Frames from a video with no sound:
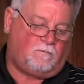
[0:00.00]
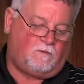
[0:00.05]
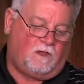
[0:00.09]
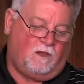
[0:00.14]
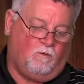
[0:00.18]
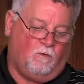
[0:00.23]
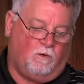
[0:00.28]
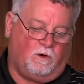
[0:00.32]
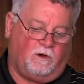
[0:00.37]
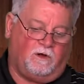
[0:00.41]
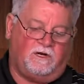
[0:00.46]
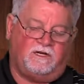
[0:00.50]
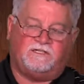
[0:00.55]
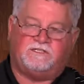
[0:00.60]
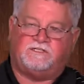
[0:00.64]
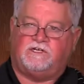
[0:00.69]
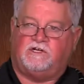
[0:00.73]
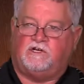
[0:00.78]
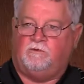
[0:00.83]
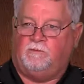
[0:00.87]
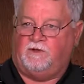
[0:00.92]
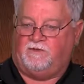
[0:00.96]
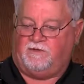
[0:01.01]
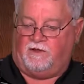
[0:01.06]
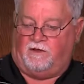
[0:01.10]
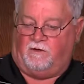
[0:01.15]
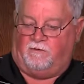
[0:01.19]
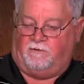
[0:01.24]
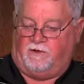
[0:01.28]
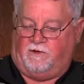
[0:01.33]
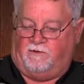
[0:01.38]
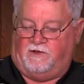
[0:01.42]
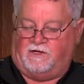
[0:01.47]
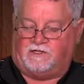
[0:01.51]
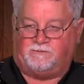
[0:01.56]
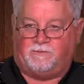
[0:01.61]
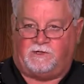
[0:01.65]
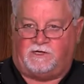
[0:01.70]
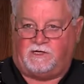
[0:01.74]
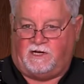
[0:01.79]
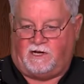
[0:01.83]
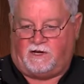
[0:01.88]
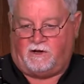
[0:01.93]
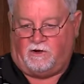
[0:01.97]
We're going to assume on this
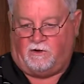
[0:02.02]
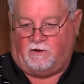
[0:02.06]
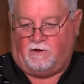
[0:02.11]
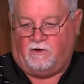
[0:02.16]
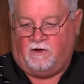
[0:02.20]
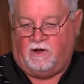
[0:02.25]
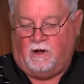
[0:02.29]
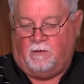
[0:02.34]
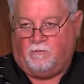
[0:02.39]
particular